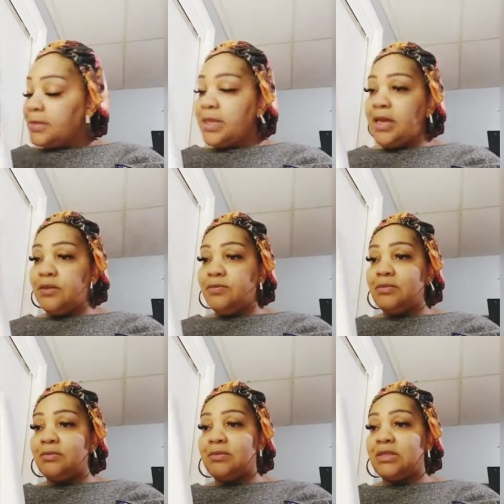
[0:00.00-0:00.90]
I don't,
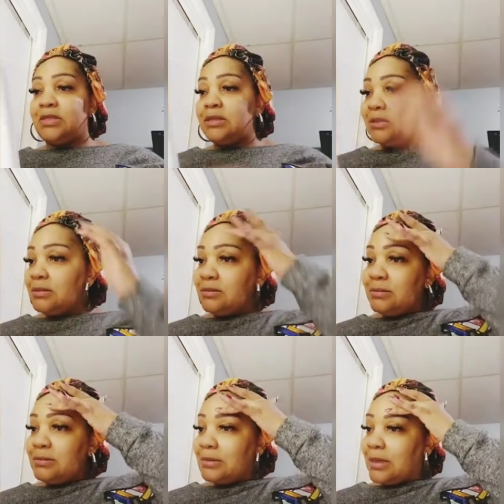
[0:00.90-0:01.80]

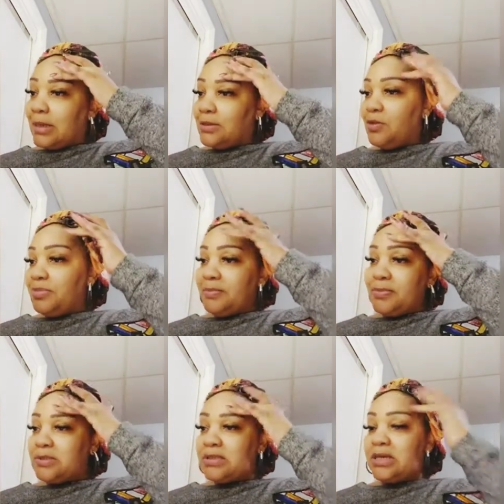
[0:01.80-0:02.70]
I know
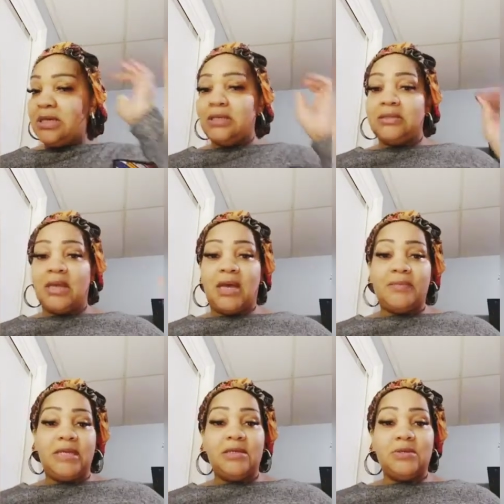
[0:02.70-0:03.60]
people say
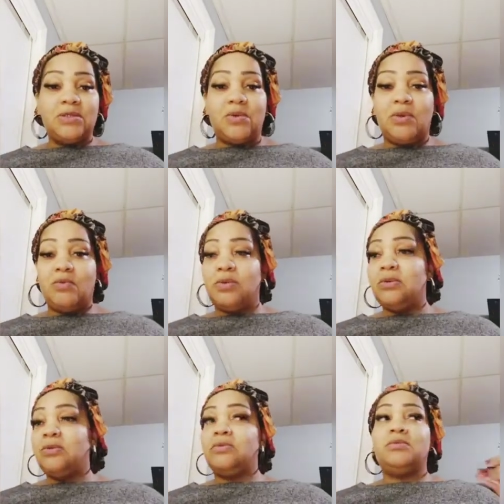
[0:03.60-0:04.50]
time heals all
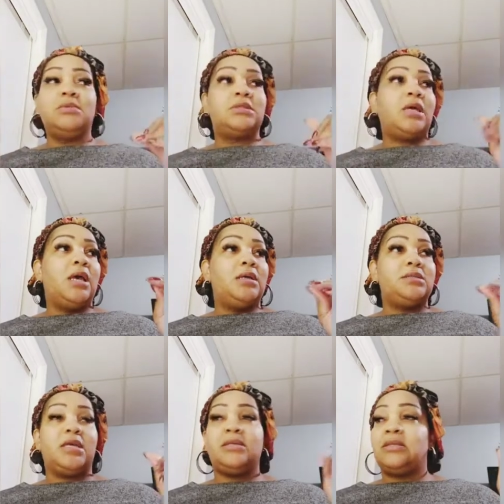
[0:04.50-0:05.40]
wounds,
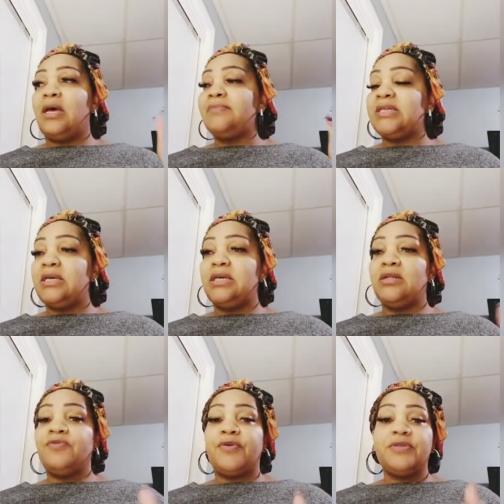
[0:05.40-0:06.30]
take time to
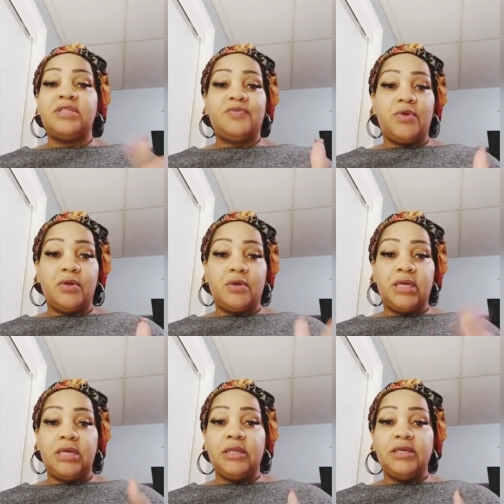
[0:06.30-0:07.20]
heal. First of all,
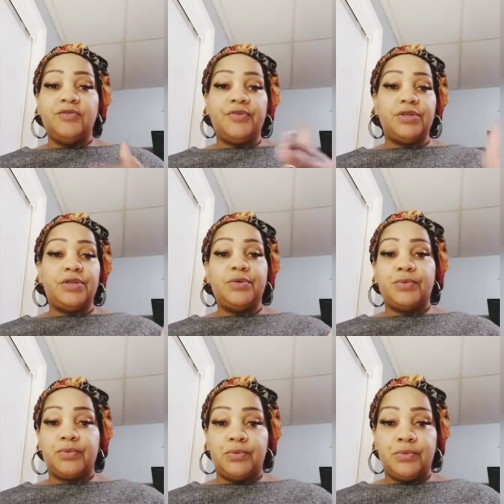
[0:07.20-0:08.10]
healing for
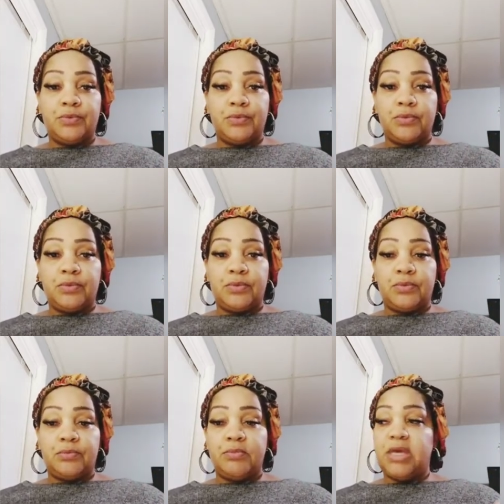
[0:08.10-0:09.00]
you
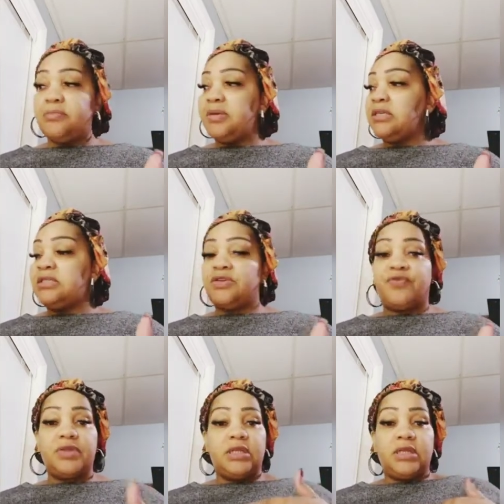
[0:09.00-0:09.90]
may be
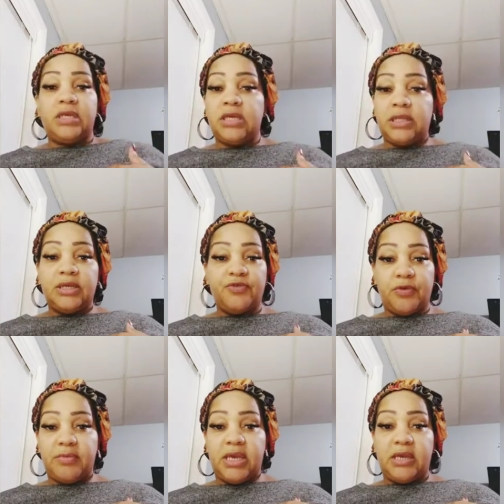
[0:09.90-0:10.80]
different than healing for
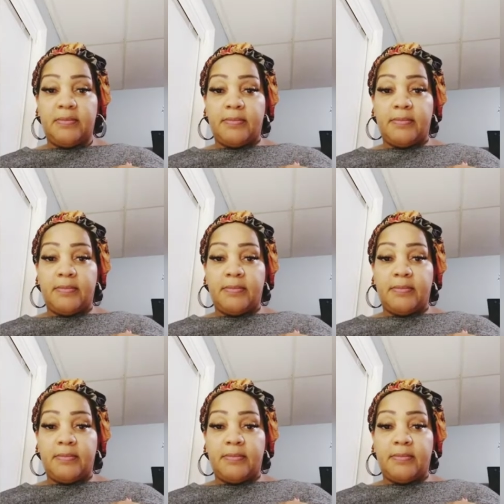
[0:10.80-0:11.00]
me.